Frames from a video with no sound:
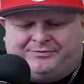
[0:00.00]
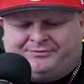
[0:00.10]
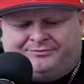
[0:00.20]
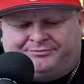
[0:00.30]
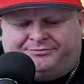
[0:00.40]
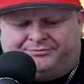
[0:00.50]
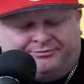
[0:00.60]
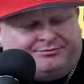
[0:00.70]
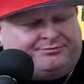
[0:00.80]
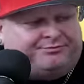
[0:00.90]

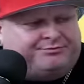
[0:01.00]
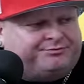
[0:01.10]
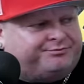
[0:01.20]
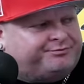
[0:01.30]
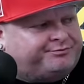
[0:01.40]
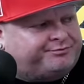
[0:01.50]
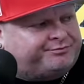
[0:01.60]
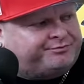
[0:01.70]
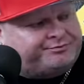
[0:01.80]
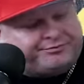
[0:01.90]

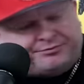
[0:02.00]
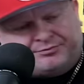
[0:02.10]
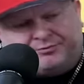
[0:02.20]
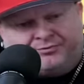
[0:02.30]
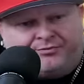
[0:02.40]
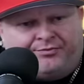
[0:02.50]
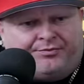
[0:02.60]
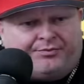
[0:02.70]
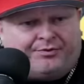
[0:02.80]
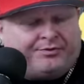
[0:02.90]

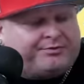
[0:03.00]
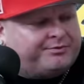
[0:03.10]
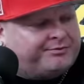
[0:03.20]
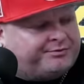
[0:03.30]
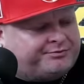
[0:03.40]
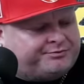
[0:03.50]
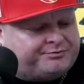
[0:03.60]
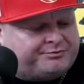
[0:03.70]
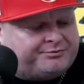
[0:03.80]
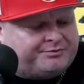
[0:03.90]

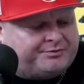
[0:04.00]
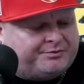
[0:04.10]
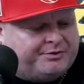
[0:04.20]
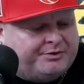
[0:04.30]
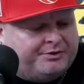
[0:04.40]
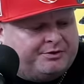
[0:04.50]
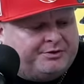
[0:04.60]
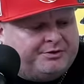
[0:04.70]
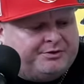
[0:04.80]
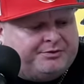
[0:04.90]

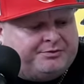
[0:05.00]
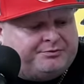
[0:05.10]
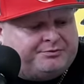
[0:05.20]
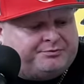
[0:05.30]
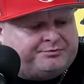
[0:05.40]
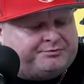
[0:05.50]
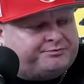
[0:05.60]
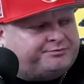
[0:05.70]
(silent)